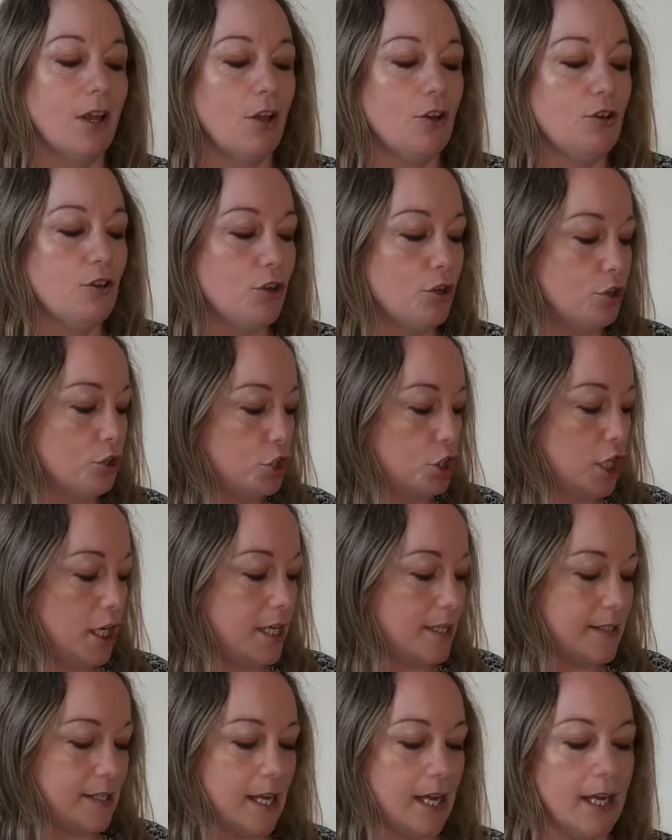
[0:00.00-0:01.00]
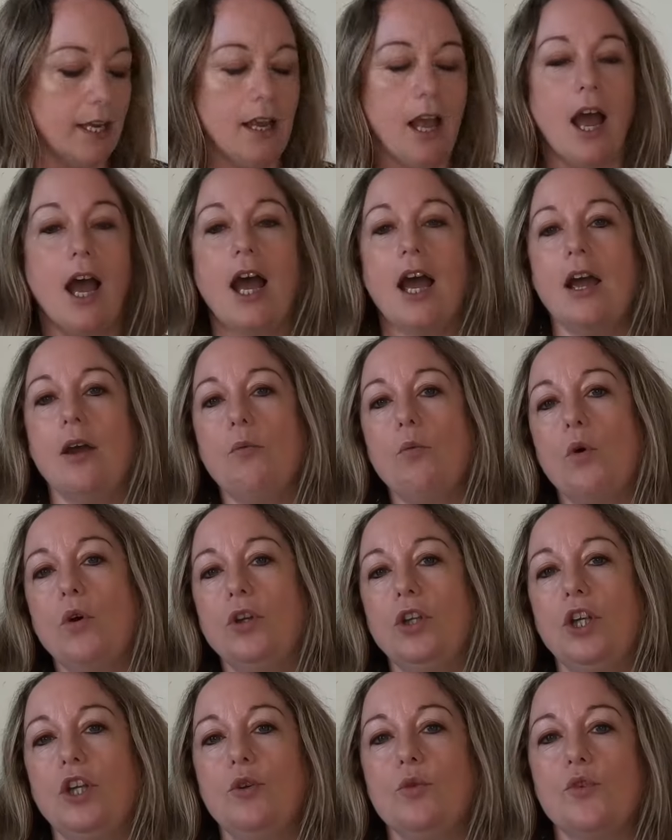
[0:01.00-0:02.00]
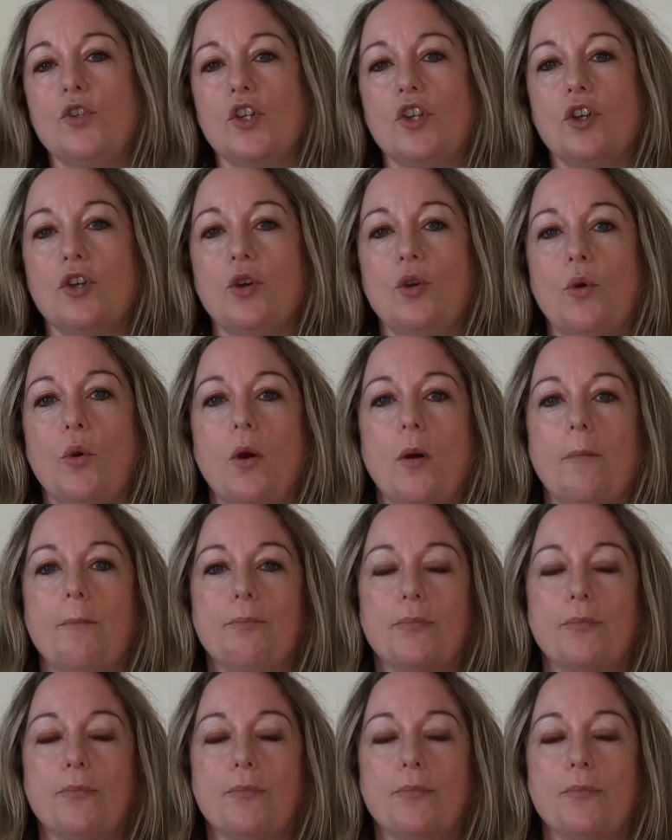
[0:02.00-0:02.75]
I want you to